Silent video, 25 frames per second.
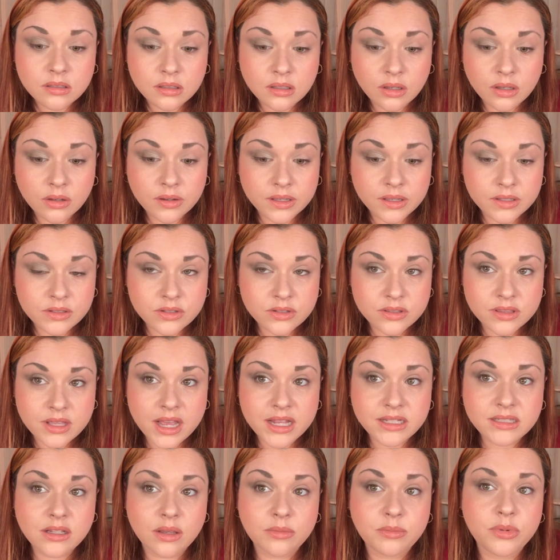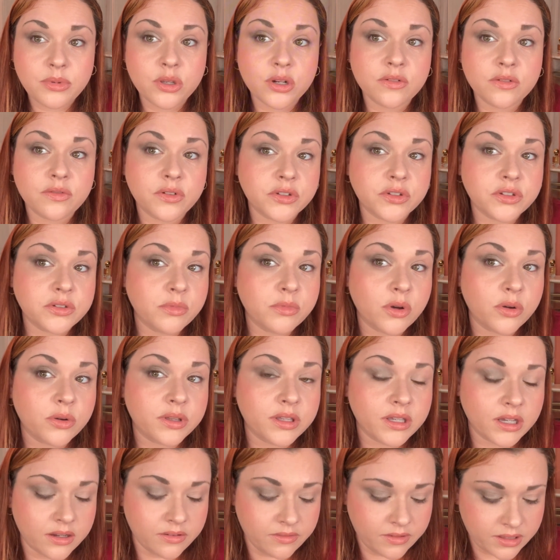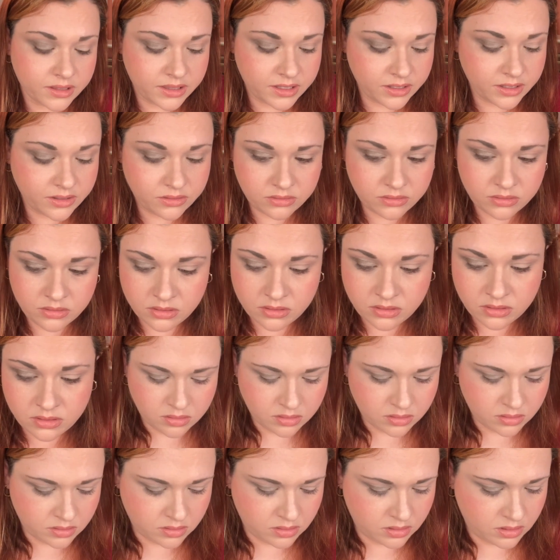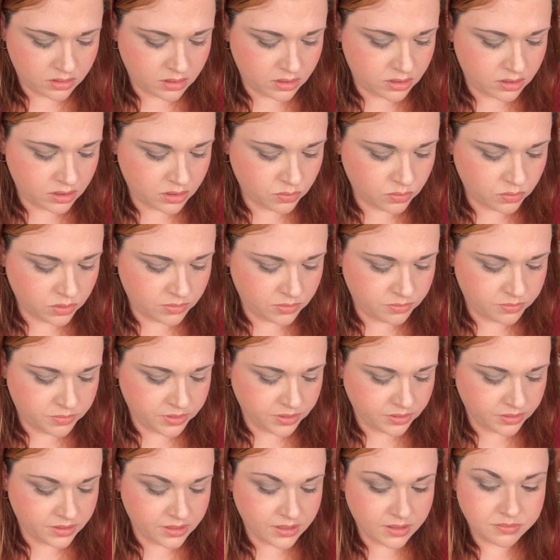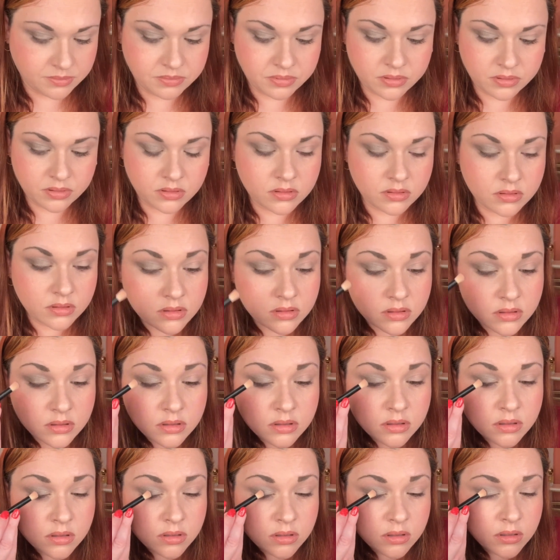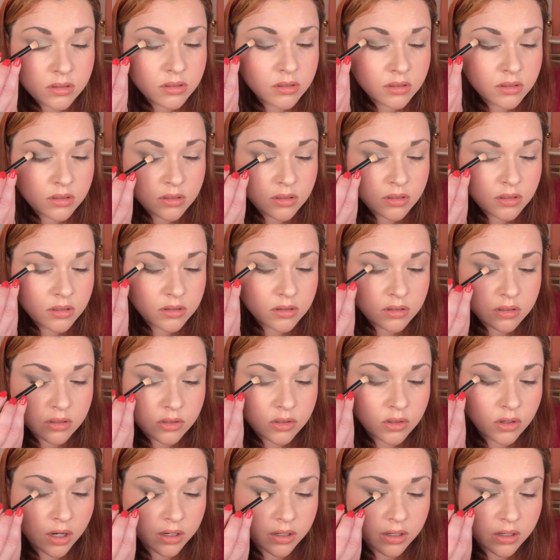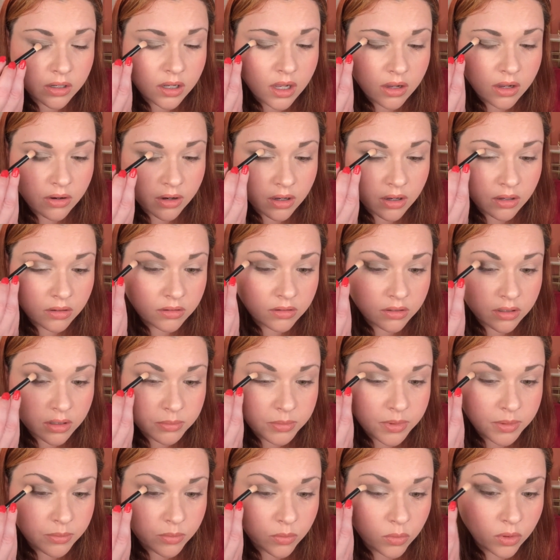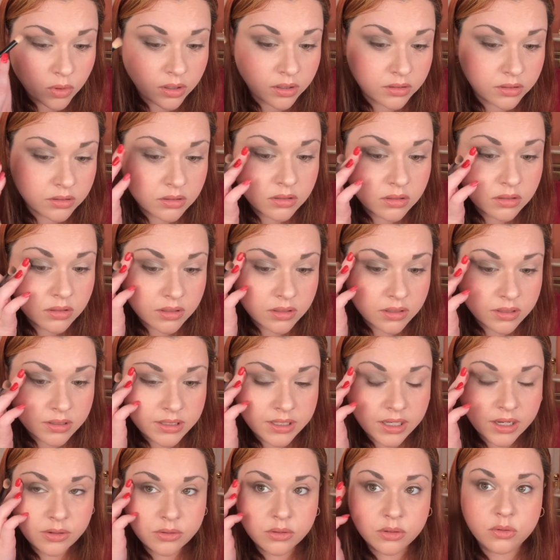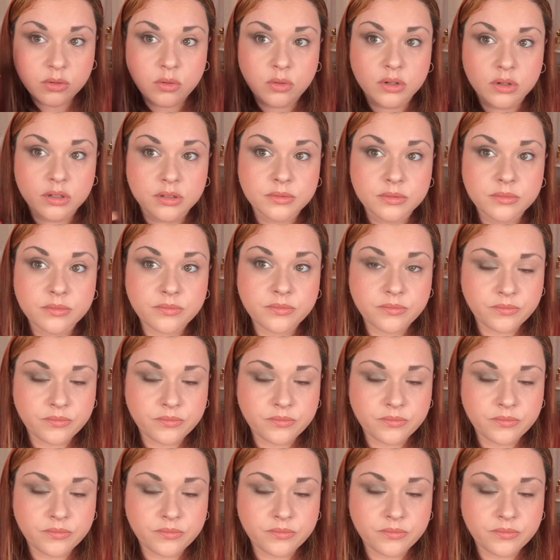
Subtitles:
Okay, so that's a beautiful smoky eye right there. And I just want to build up the darker color a little bit more in the outer corner.